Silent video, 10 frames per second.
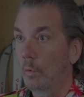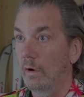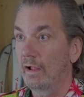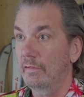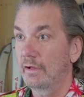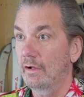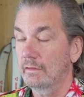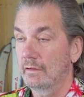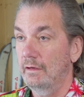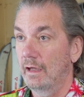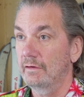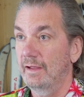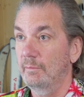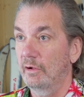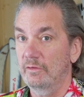Well, I think the
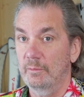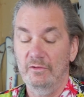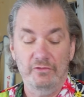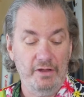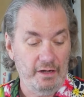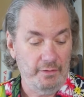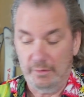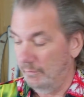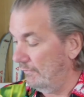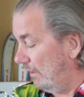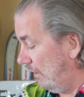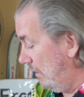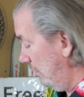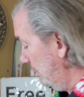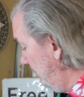table has been set. I think we've got
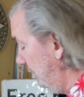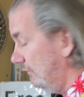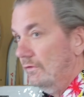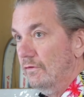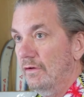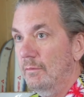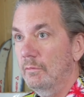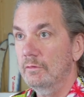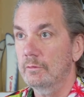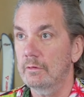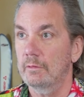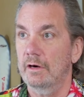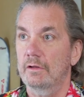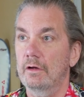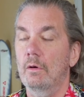all our pieces assembled. We're
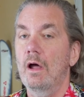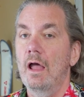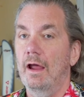ready to go.